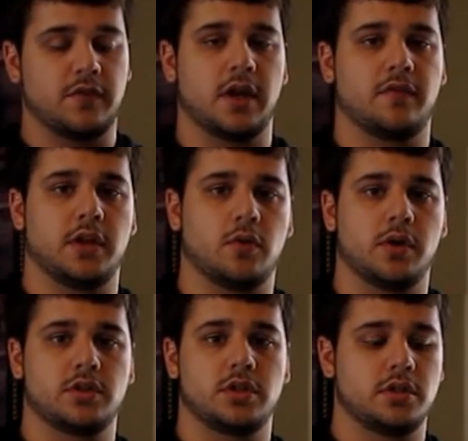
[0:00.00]
If you have any
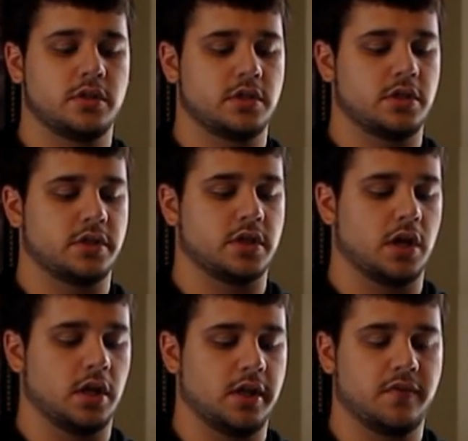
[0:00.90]
questions, just
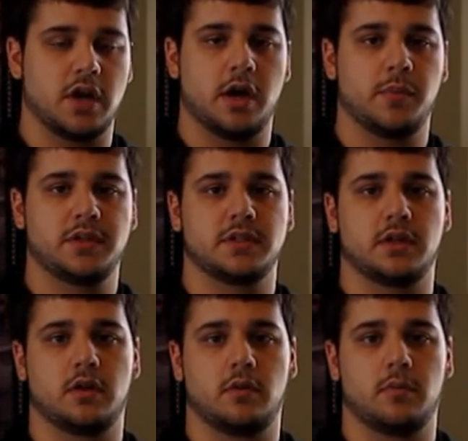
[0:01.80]
leave comments and
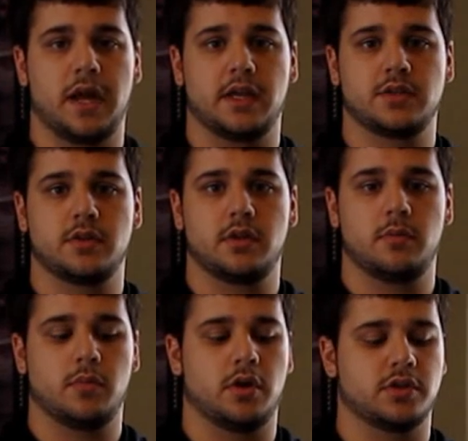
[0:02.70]
I'll answer
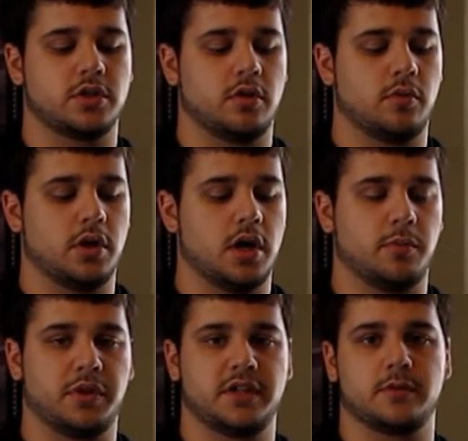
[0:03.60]
them. Also,
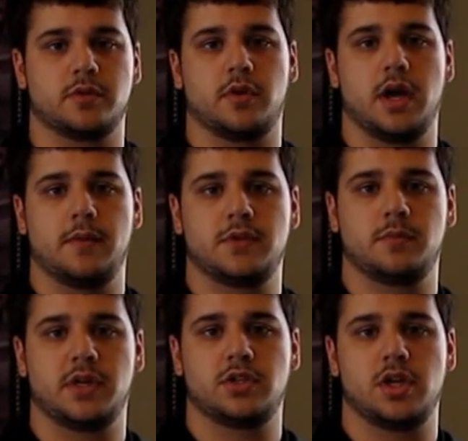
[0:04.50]
please subscribe to
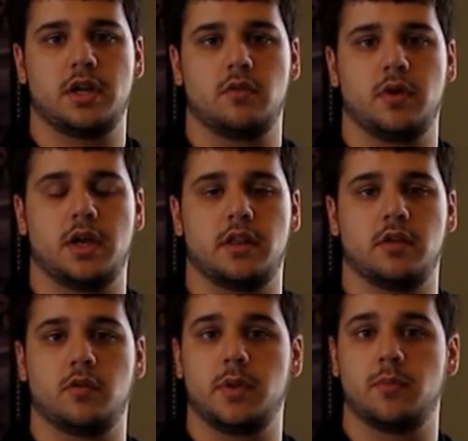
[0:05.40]
my channel and
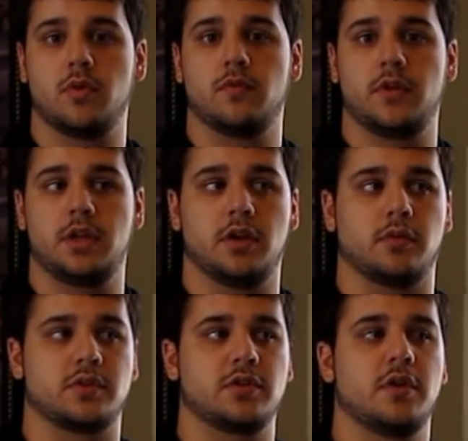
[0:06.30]
there will be more
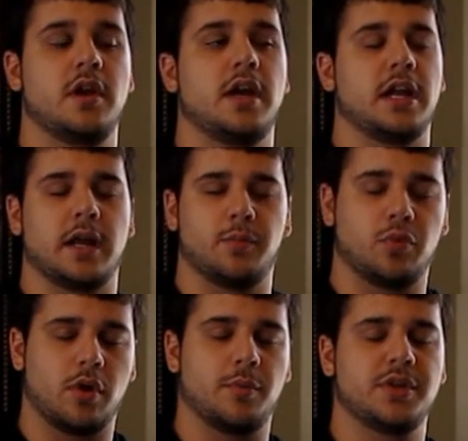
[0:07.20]
videos. And I
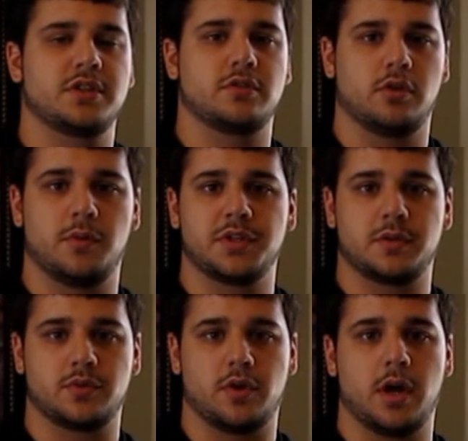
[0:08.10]
promise to all my
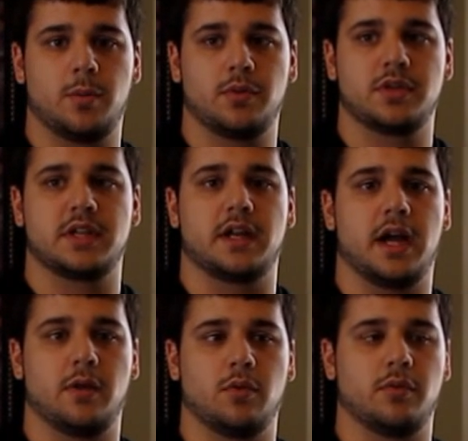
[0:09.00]
subscribers that
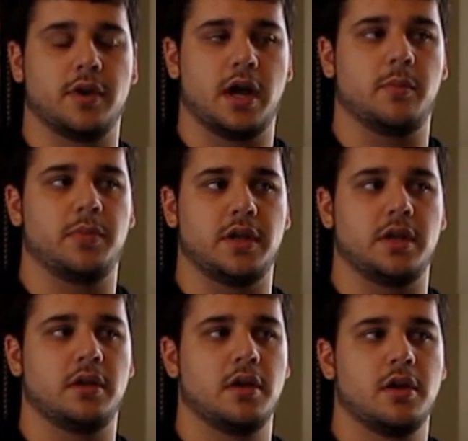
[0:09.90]
I will not
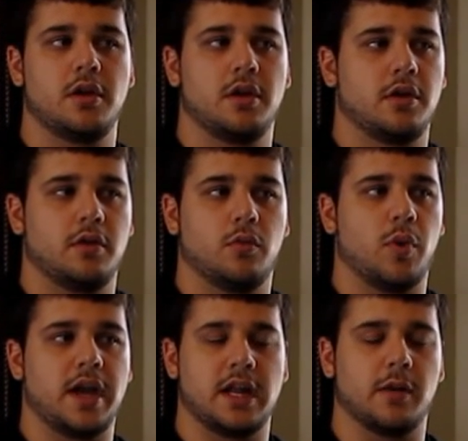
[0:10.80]
be
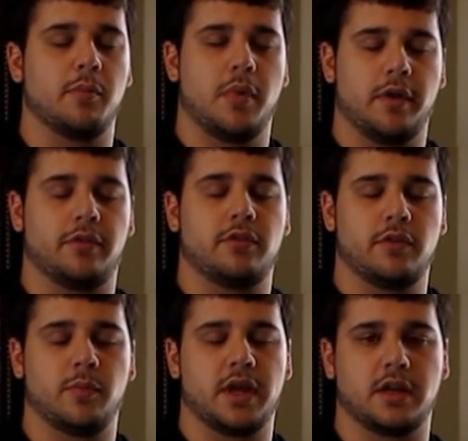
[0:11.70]
waiting a month
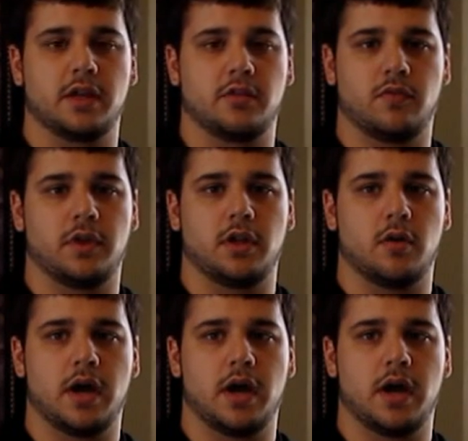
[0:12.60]
to make another video.